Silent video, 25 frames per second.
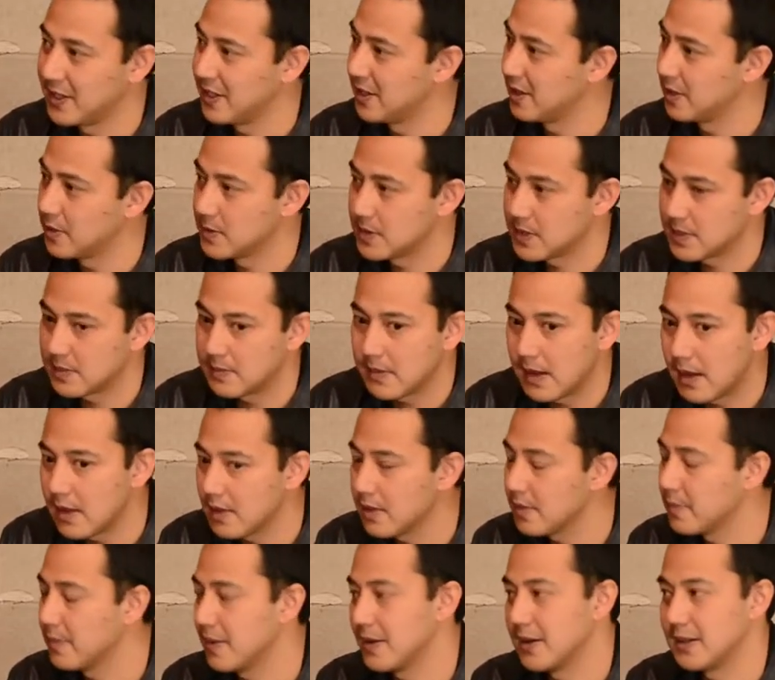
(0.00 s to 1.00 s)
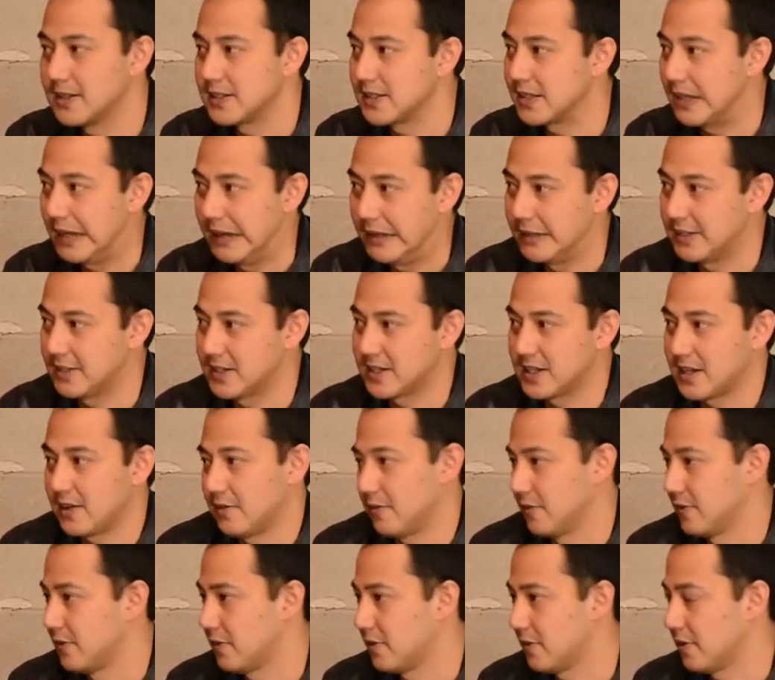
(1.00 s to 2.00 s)
and there were some other bands that I
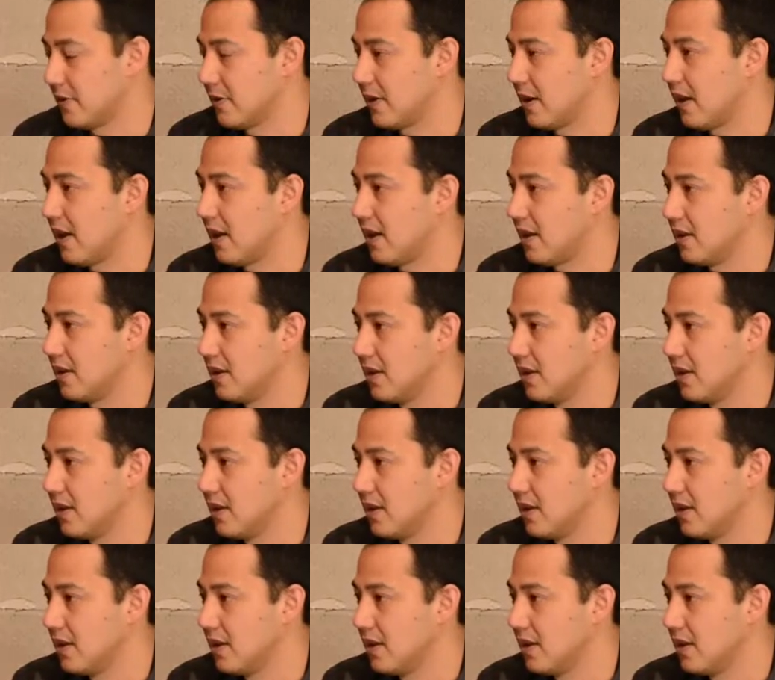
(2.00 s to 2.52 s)
discovered through that,